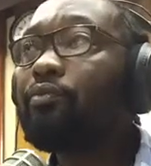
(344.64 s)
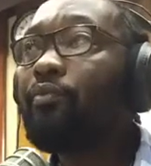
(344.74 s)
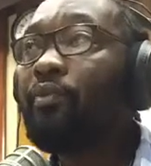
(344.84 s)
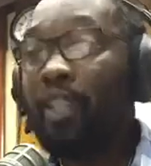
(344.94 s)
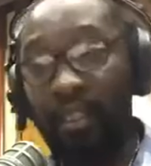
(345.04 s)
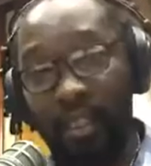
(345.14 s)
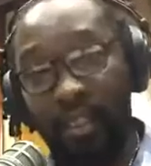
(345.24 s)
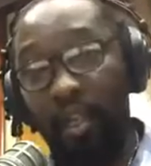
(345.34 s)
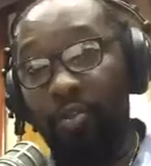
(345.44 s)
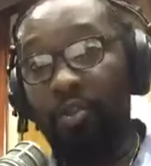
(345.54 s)
In this
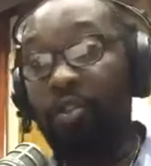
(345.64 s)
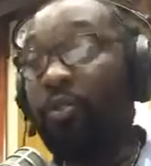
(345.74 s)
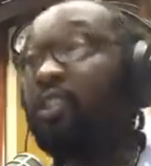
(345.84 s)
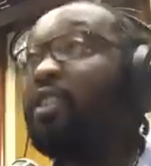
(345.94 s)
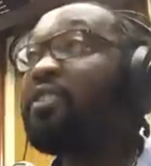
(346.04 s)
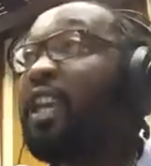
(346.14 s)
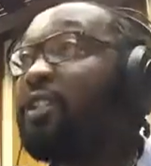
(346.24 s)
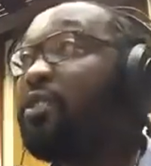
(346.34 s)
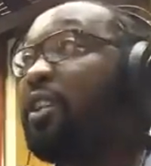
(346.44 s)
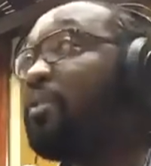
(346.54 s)
country, you could decide
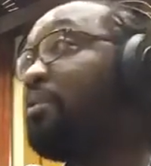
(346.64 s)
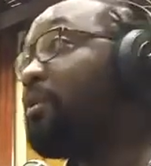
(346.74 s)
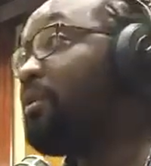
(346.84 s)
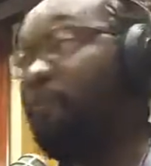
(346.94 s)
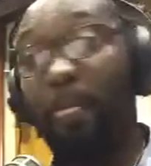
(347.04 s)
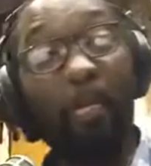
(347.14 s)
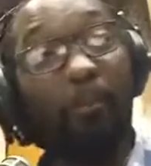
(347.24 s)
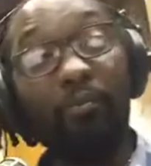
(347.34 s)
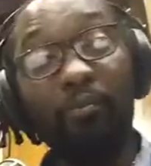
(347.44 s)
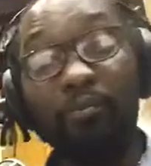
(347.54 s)
you can
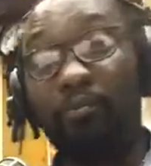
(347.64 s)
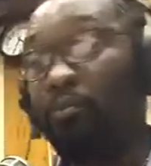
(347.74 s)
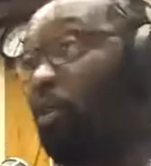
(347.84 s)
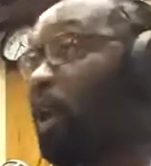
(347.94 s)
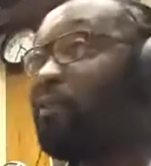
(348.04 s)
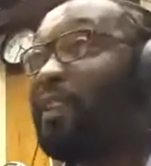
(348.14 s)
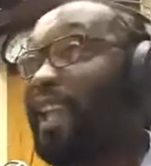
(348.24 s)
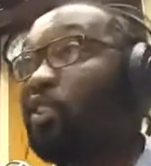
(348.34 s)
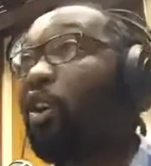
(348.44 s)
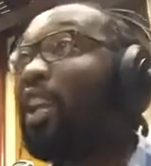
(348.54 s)
book a
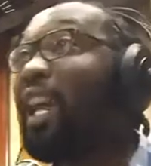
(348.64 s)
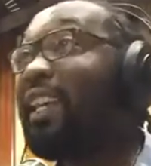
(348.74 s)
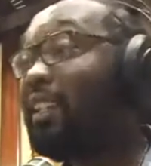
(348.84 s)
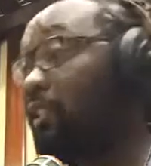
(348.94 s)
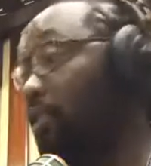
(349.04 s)
flight online.